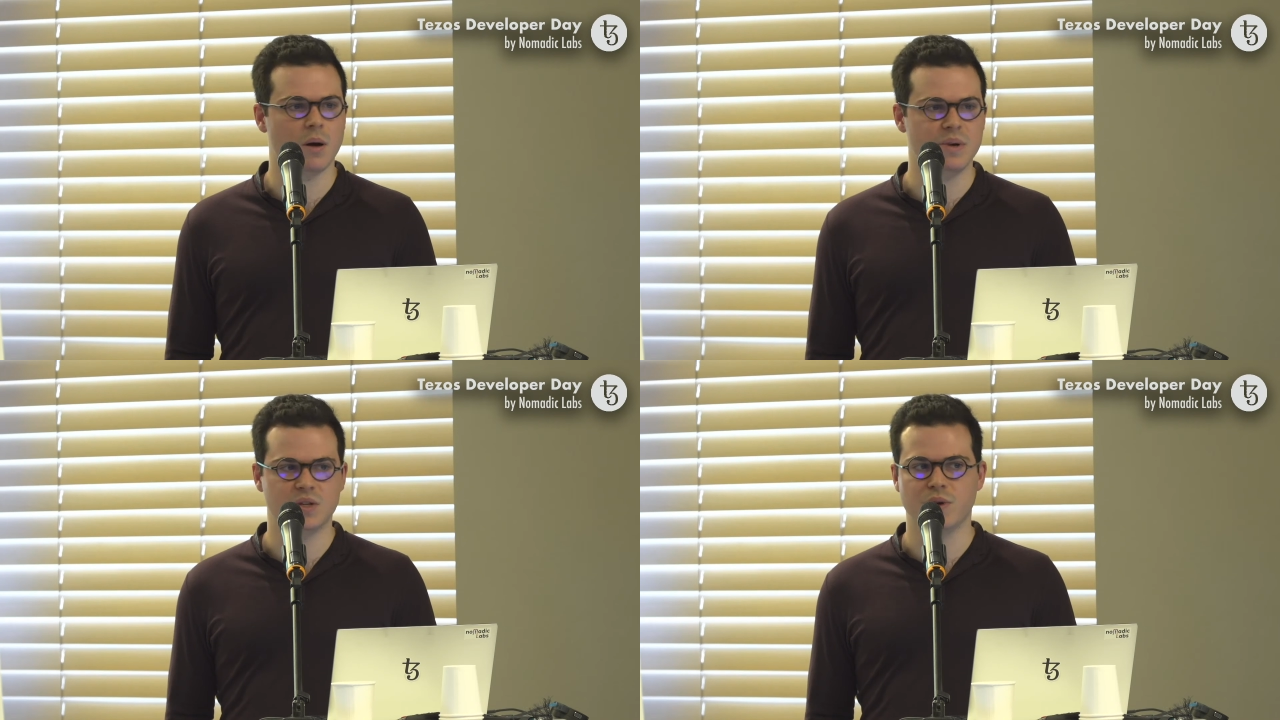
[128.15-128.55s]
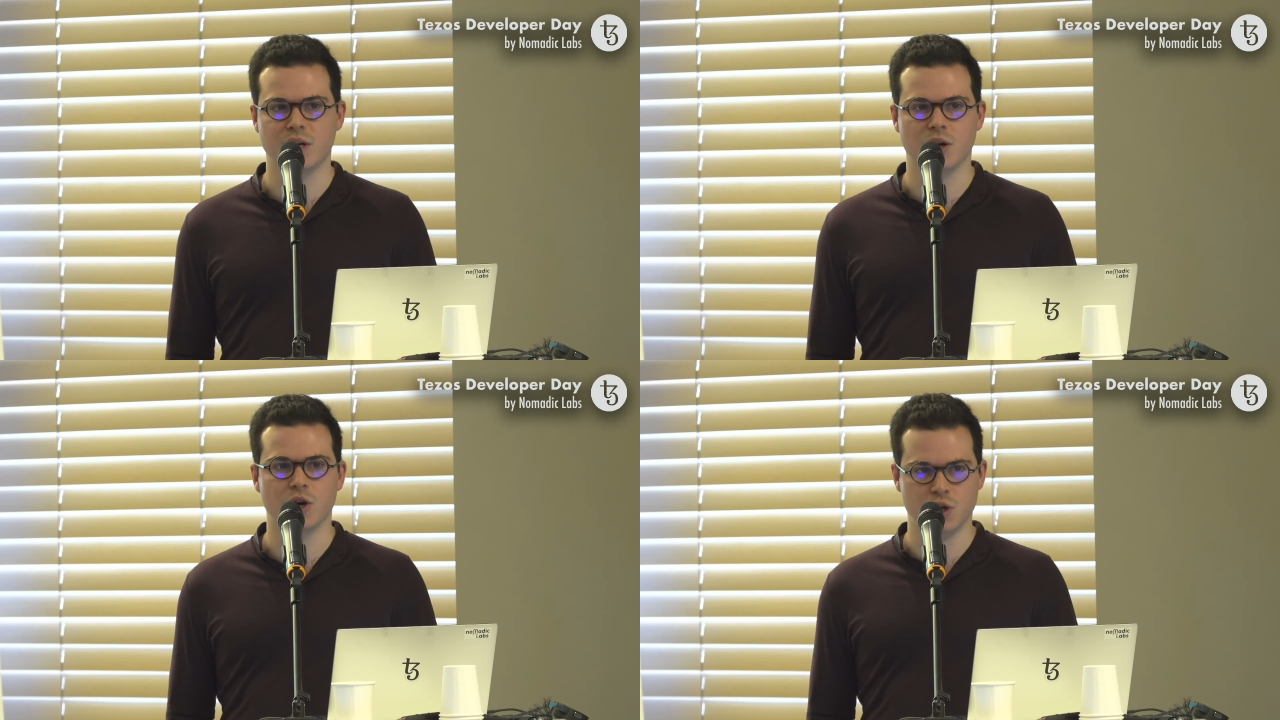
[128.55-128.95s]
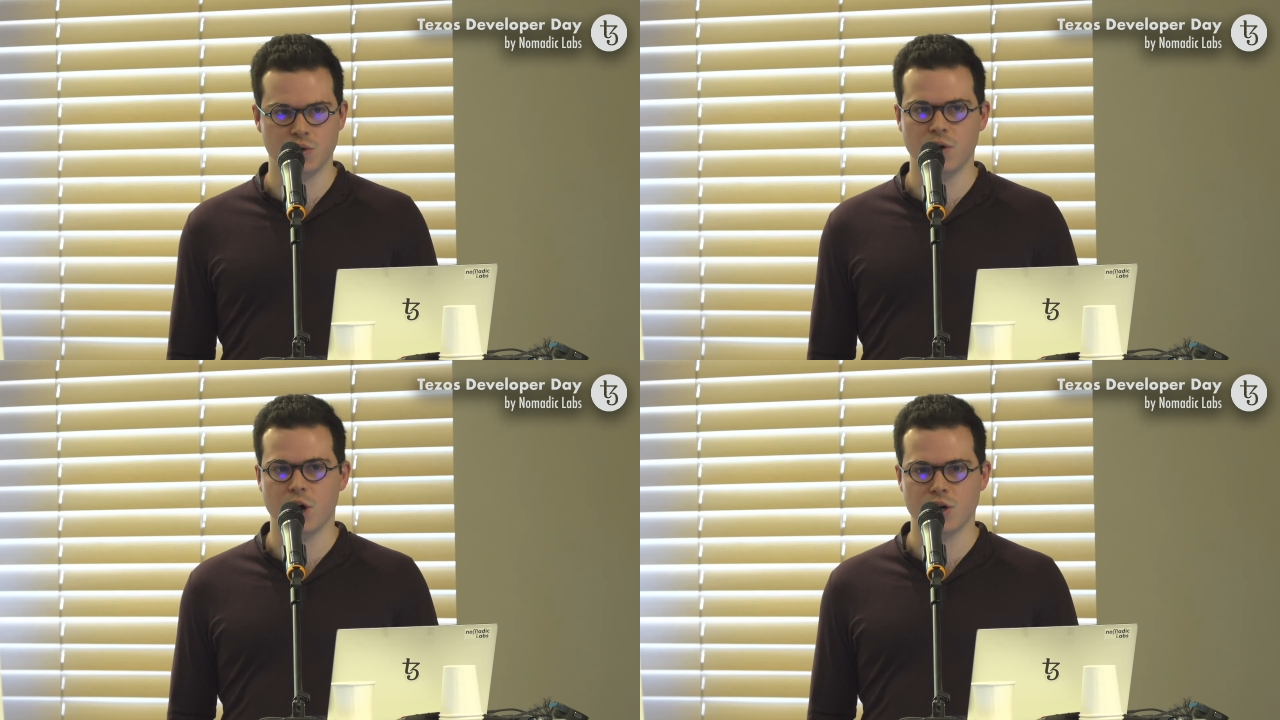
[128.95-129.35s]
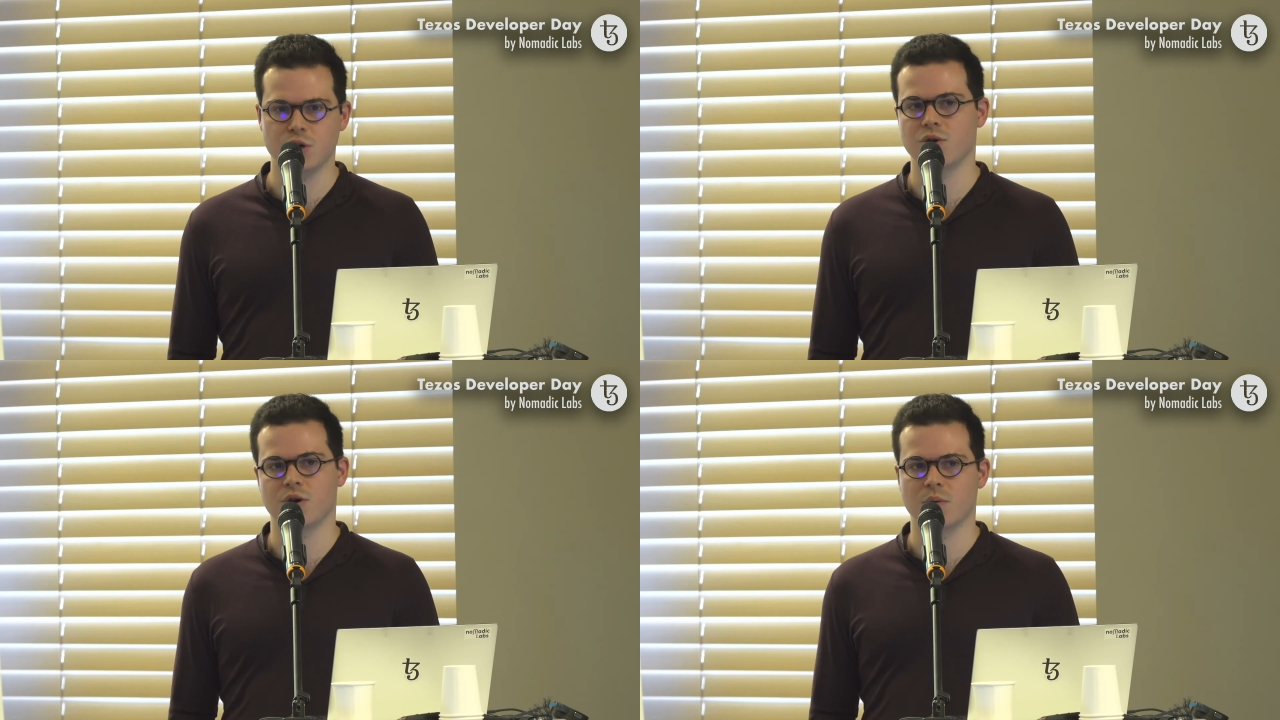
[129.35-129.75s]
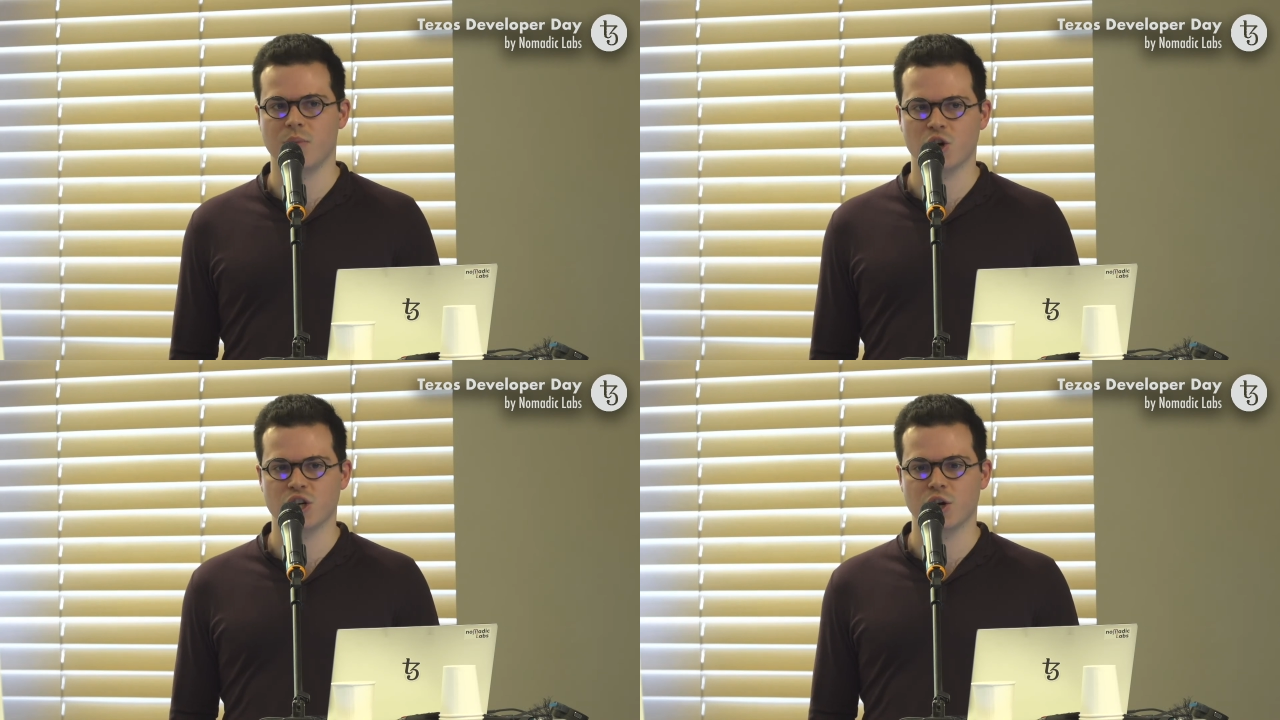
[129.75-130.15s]
between uh, you and your
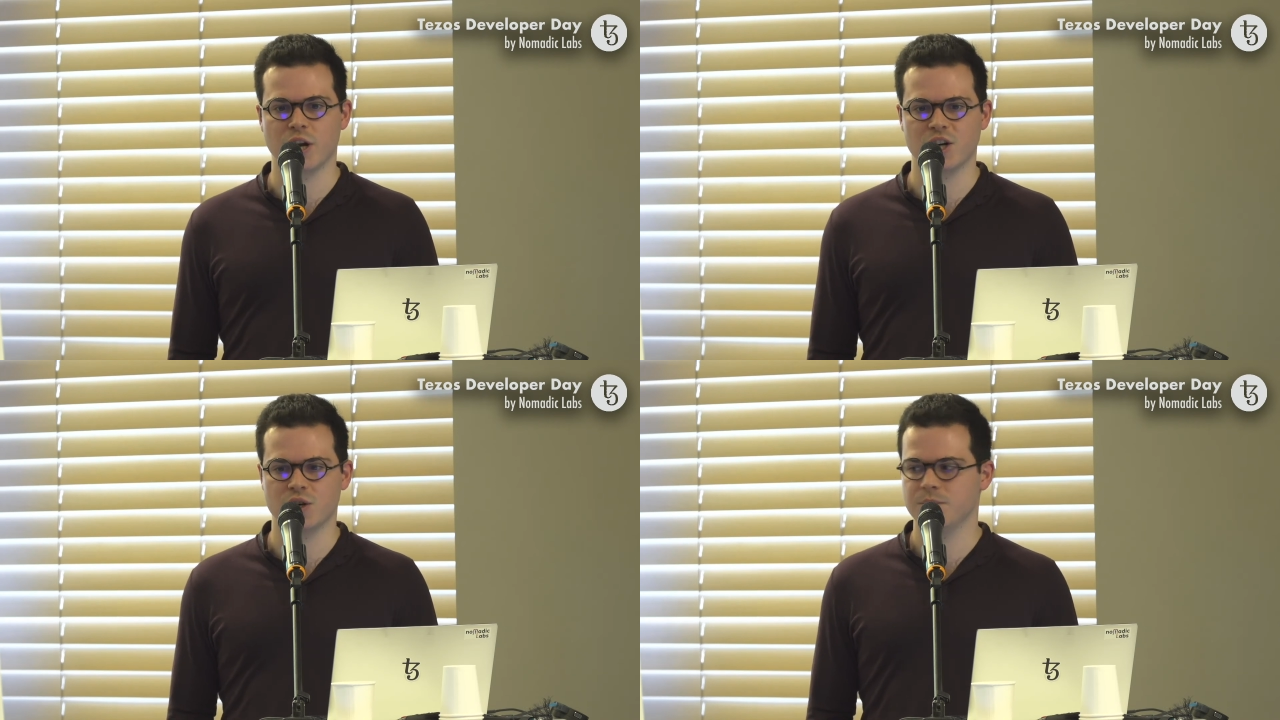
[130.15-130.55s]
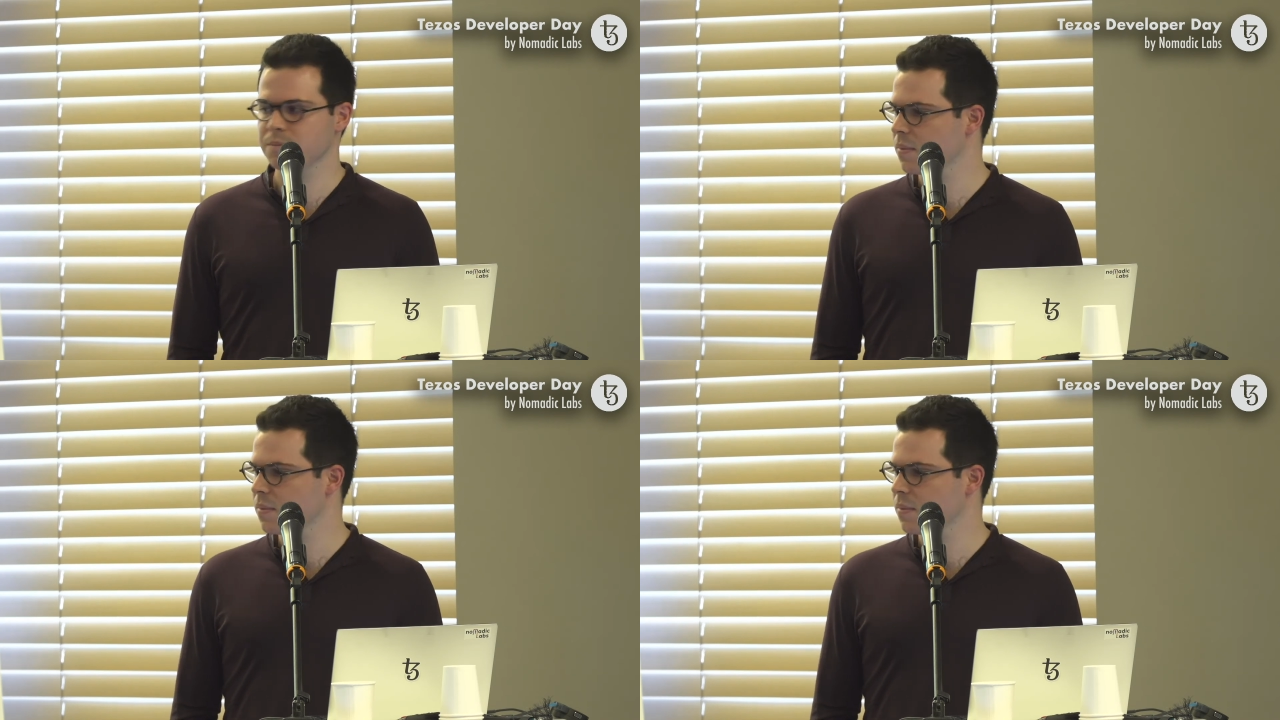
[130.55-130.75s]
blockchain connection.